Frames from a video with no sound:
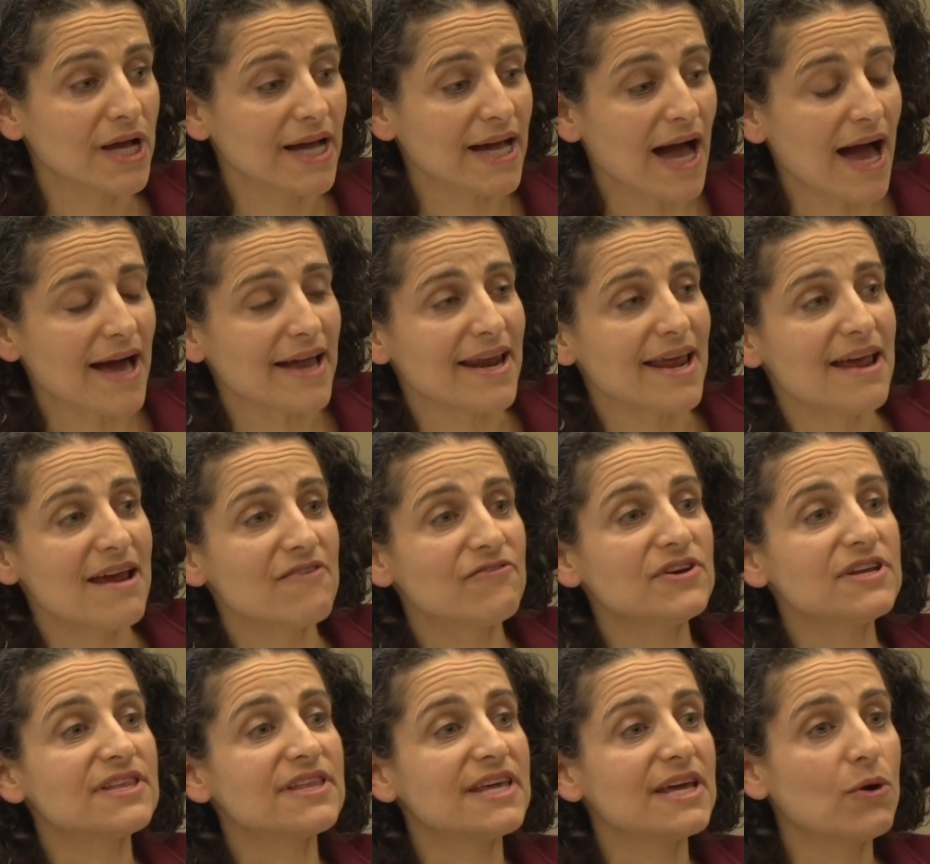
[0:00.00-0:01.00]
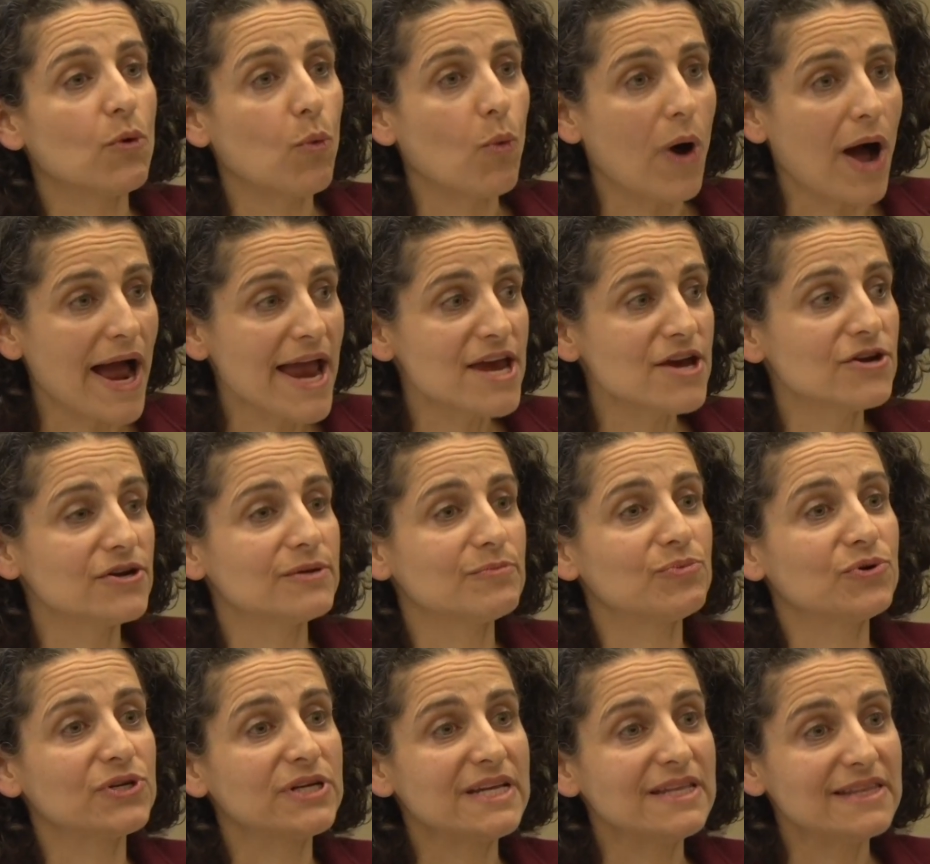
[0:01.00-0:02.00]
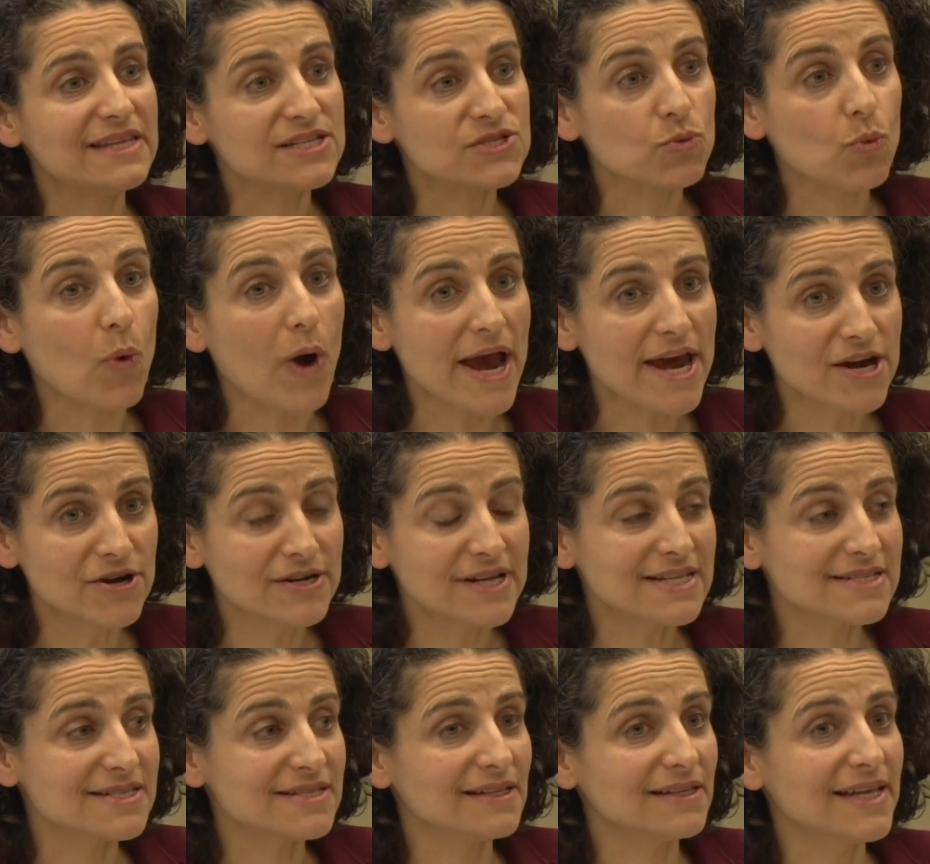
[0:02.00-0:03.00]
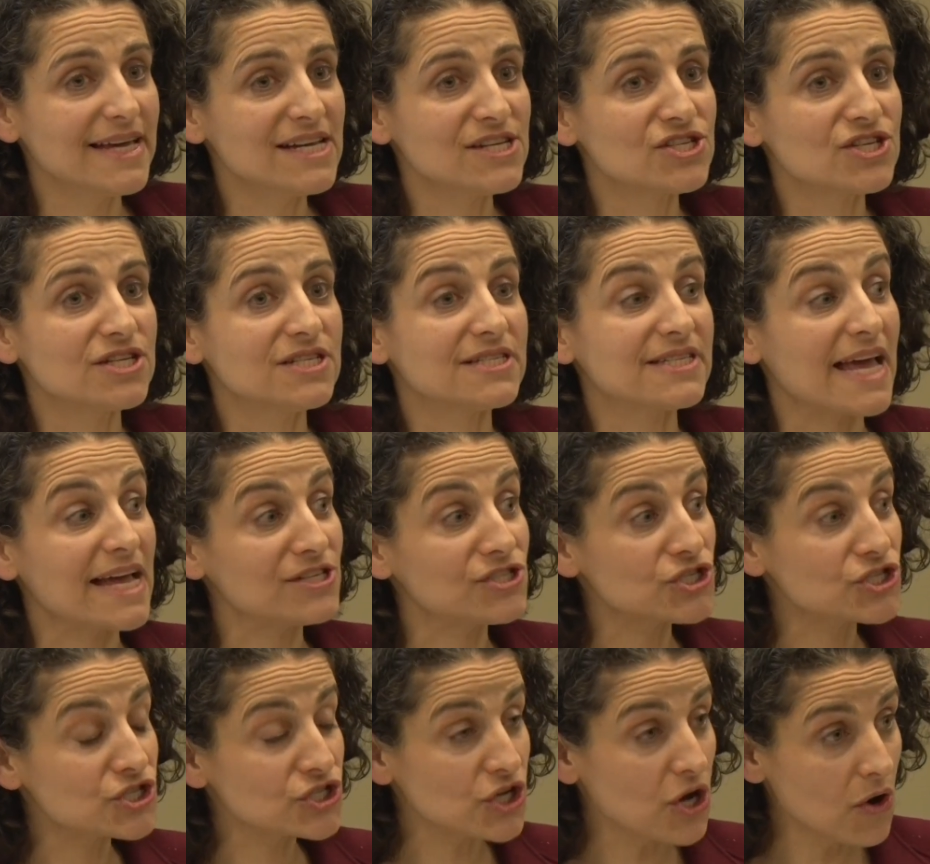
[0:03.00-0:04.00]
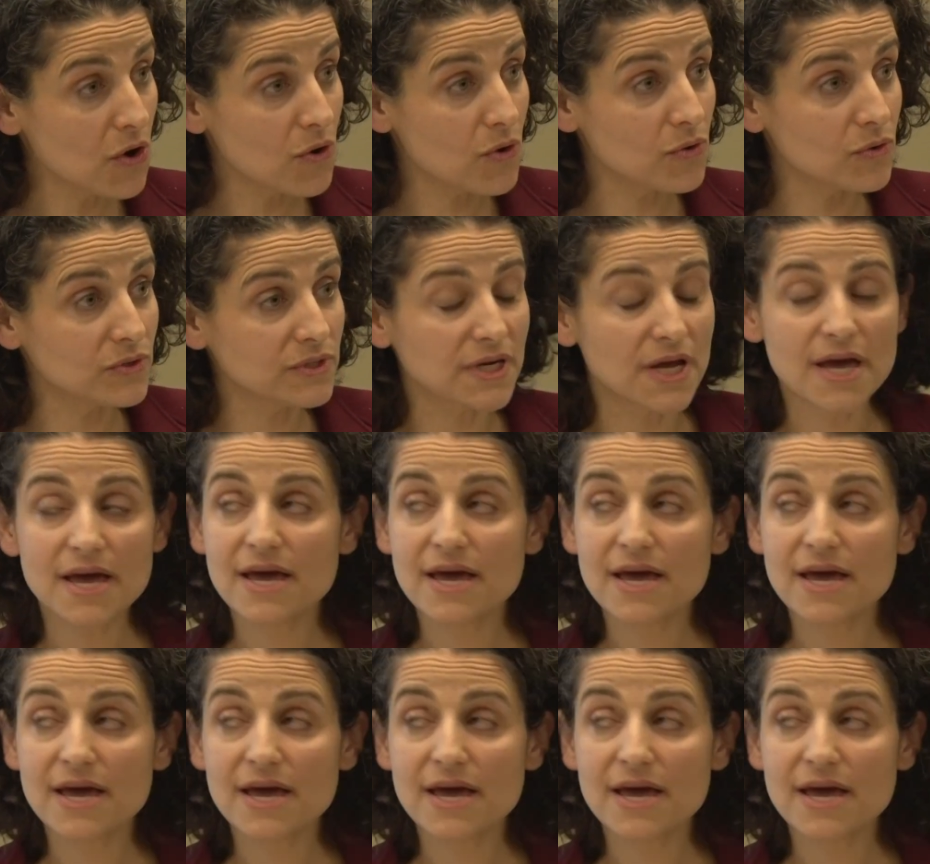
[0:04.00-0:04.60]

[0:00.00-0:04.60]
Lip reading: got everything wired, put in these wired installations, and showed